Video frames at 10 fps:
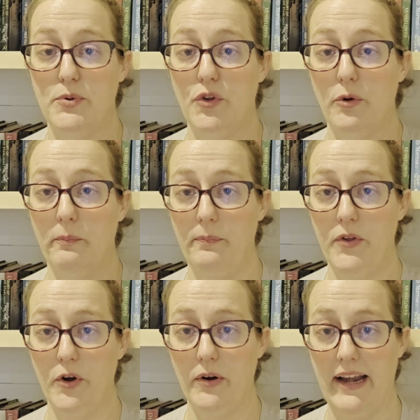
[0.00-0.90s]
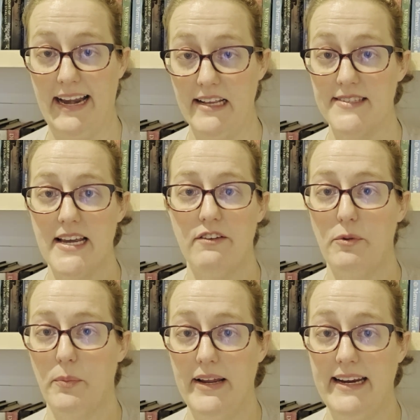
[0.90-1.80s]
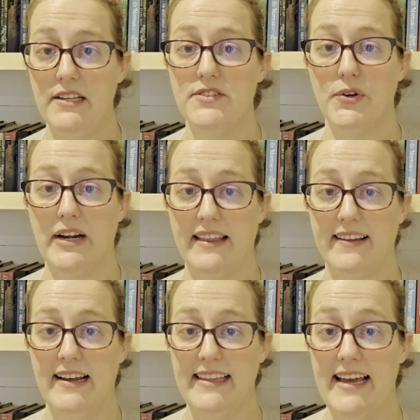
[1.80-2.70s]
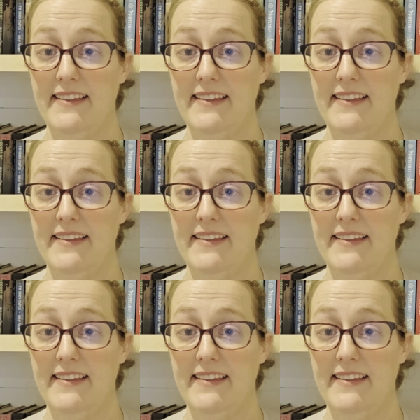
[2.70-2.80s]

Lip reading: pull their hands out of the blankets or anything like that.